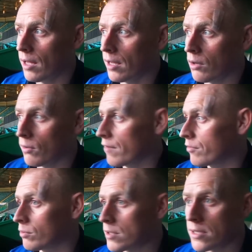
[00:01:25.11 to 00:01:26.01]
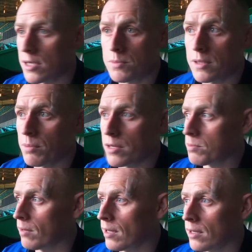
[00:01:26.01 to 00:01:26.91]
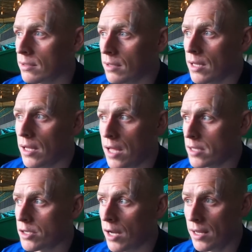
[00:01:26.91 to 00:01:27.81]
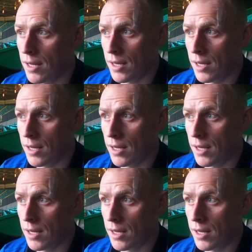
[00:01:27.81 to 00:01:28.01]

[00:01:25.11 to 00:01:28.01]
You know, Gafford always says, be the best player, and I try.